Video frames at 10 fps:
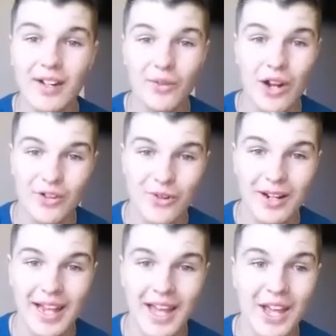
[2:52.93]
what I was
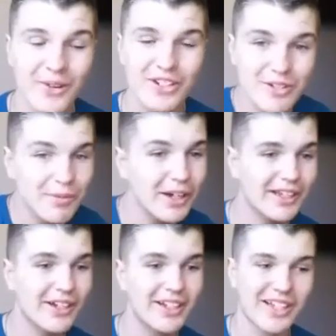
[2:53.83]
running at, which is pretty
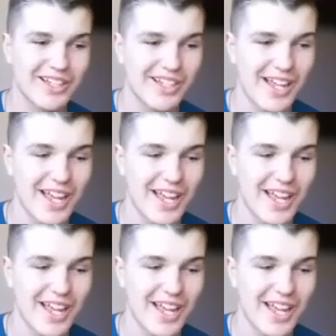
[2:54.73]
good because